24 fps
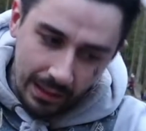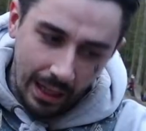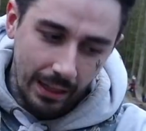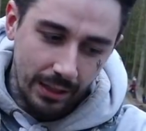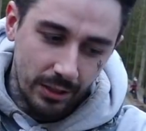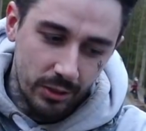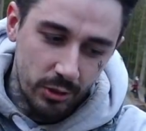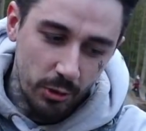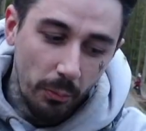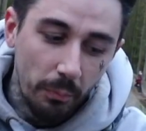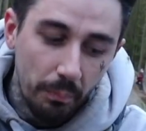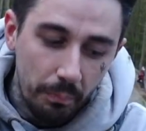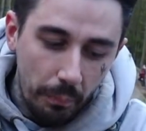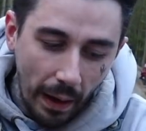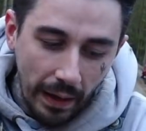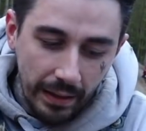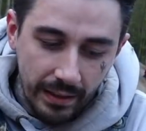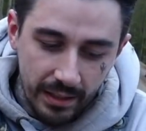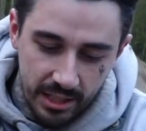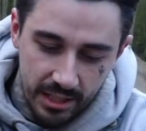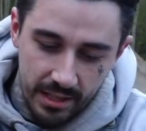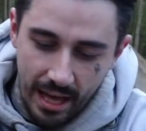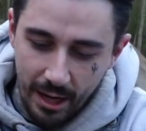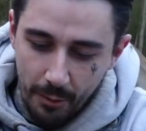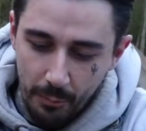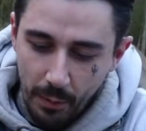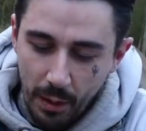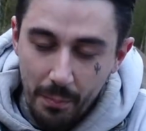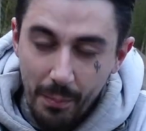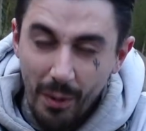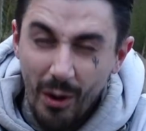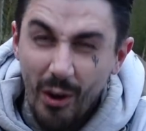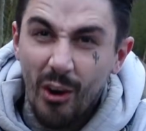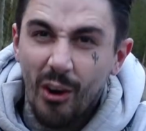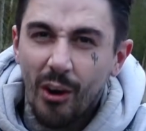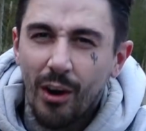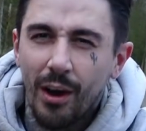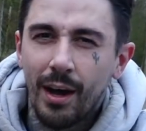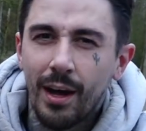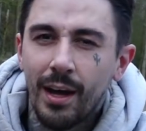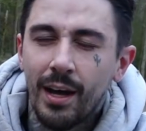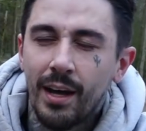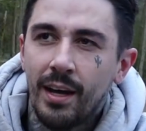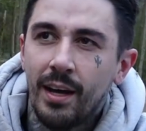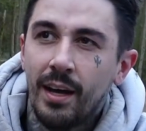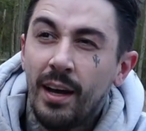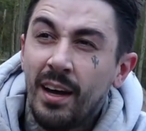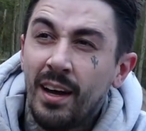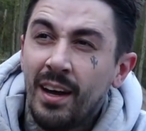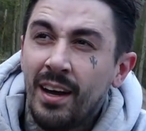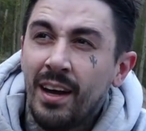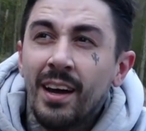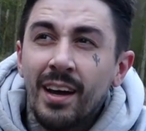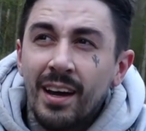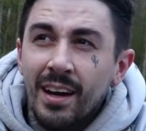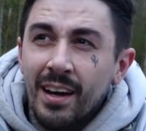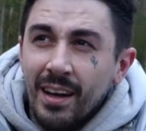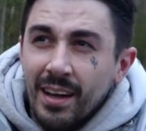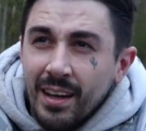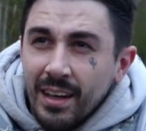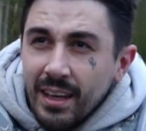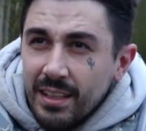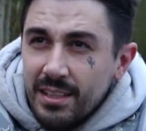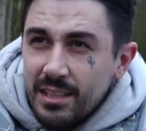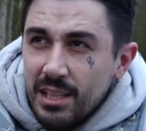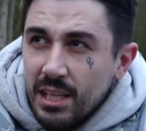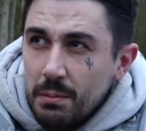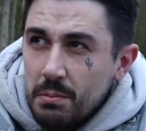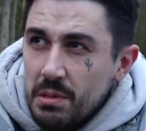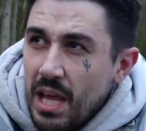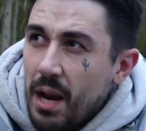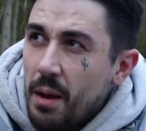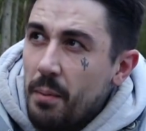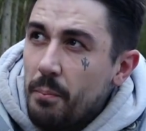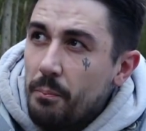like jump bikes and that a bit more. It seems that